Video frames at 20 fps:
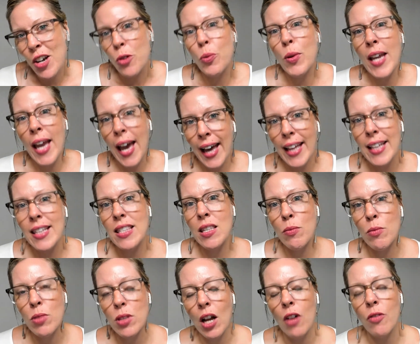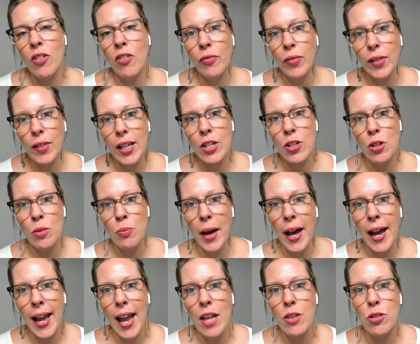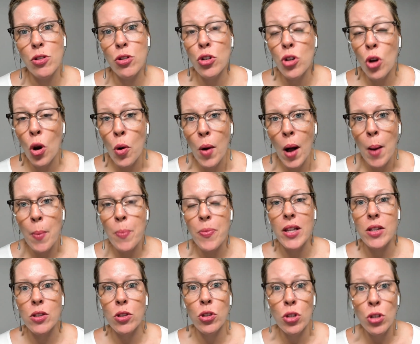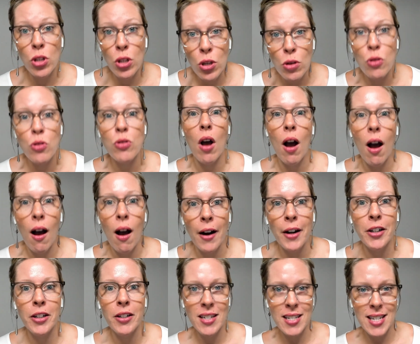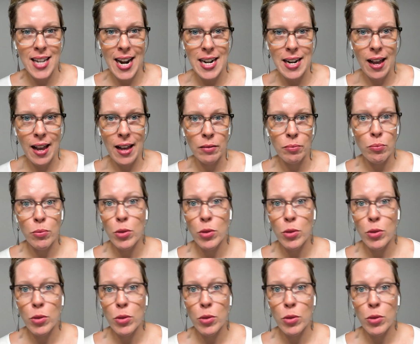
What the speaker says: we had some self-inflation bias show up that skewed our data.